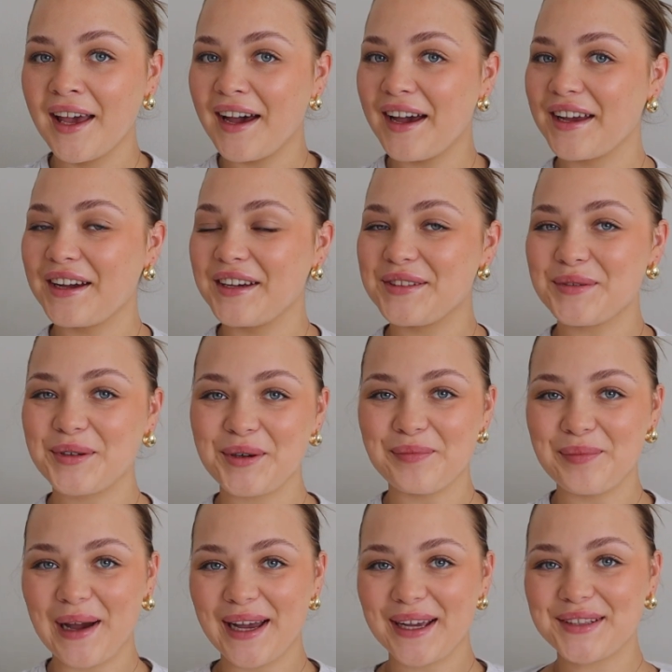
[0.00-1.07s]
Hi guys, welcome
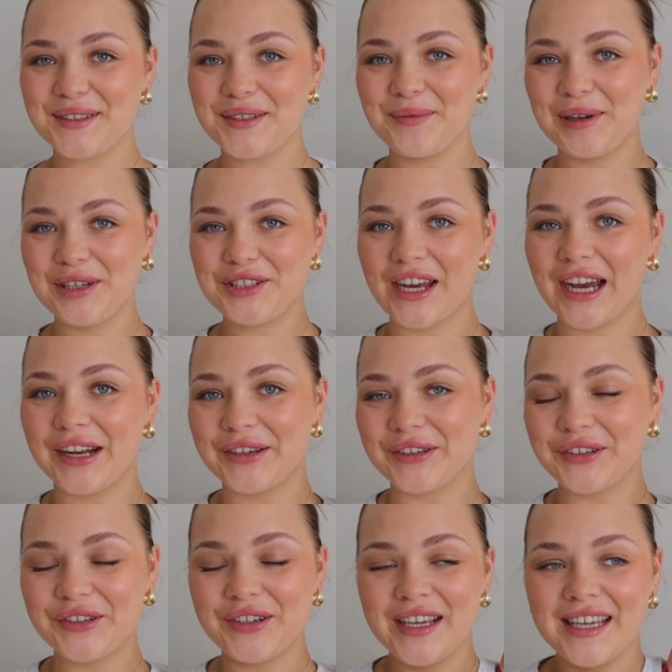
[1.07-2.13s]
back to my
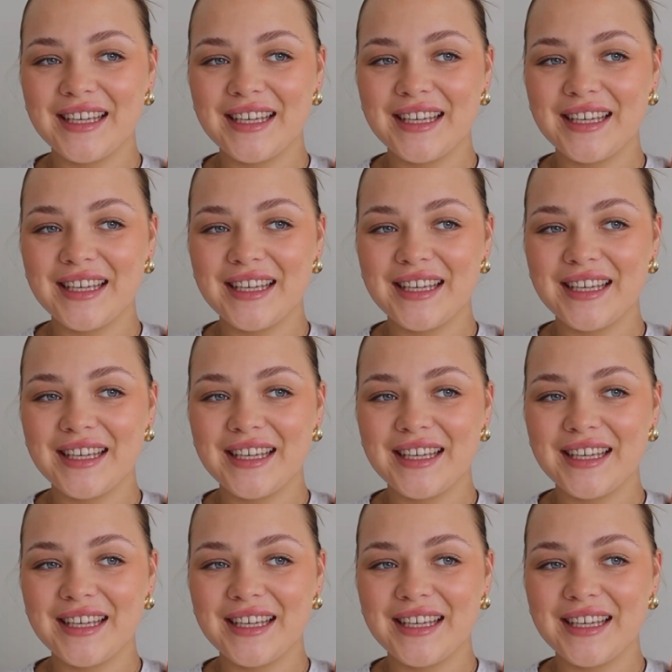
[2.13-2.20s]
channel.